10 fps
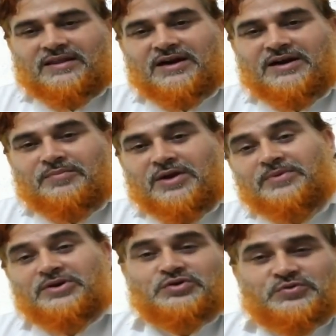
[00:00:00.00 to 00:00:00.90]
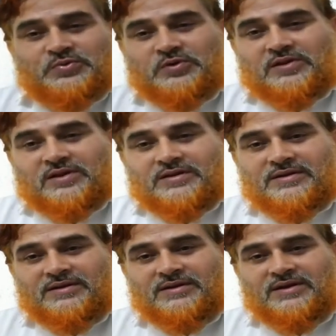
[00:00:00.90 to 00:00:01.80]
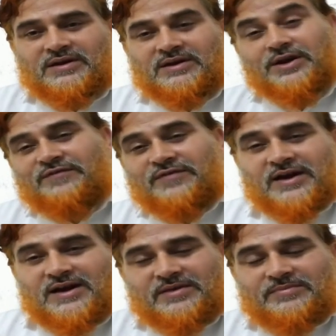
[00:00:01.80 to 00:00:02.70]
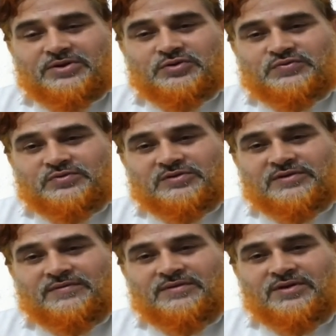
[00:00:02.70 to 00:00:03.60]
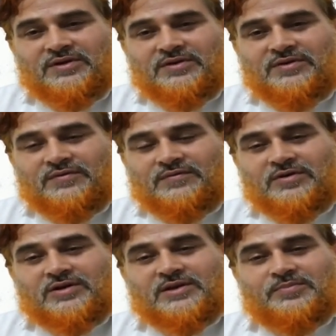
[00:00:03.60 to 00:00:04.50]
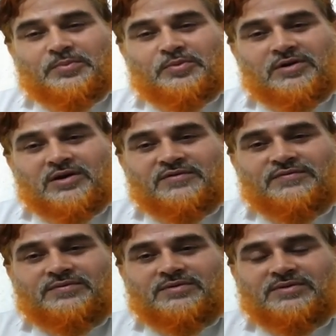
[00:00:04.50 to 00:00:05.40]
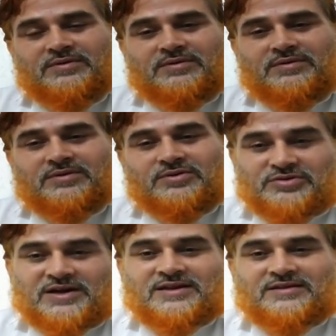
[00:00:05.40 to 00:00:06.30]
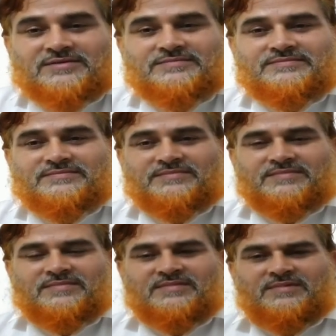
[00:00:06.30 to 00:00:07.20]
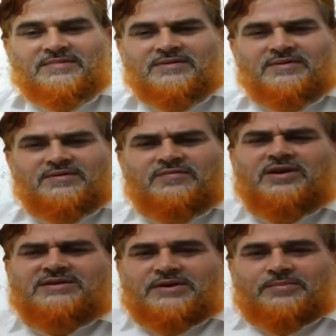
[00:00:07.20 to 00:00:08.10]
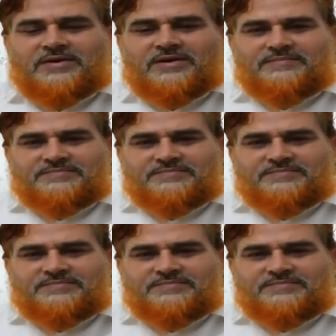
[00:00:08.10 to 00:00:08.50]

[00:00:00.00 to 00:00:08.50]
that may be useful, definitely be useful for the people of Gujarat, for example.